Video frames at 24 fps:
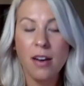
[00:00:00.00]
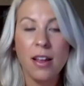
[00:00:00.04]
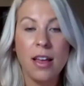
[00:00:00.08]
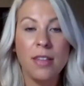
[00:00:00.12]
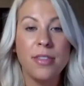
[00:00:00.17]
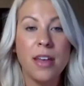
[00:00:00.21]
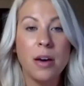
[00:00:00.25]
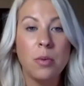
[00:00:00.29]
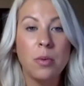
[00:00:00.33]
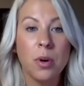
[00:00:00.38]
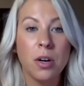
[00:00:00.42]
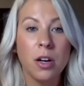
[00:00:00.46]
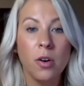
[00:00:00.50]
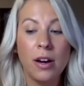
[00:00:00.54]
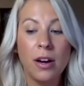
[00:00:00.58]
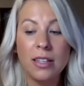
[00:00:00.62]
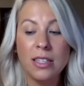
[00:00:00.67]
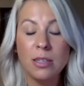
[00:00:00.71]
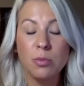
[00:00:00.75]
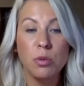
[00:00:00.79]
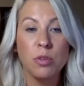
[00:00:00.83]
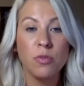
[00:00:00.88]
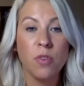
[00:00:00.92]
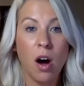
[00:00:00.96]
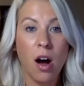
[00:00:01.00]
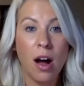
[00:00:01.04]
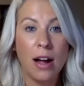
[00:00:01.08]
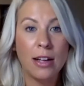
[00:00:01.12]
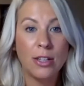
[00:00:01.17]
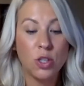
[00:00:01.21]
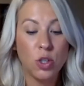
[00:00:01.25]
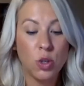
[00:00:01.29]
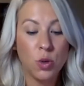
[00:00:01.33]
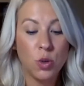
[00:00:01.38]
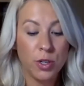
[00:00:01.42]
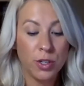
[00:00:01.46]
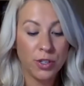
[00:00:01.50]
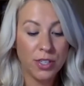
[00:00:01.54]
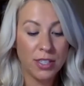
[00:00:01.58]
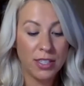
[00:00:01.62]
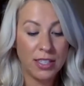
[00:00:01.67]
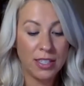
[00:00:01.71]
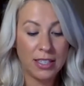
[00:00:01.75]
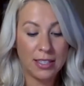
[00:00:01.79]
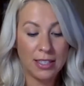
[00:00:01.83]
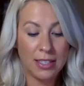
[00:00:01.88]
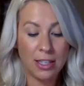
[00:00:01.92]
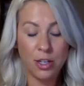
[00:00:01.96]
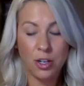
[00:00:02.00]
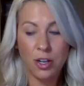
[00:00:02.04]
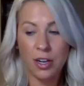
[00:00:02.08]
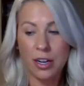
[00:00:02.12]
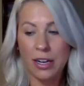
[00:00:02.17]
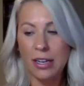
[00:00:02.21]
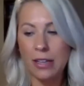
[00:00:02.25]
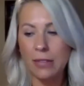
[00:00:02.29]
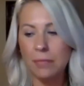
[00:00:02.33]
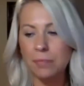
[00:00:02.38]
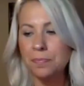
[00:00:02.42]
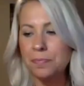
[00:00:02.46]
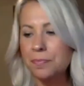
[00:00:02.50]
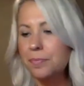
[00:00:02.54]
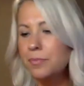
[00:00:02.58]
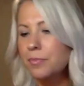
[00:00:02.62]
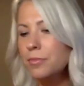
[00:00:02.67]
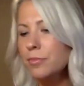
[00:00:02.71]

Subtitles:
and then we're going to move on to your CC cream.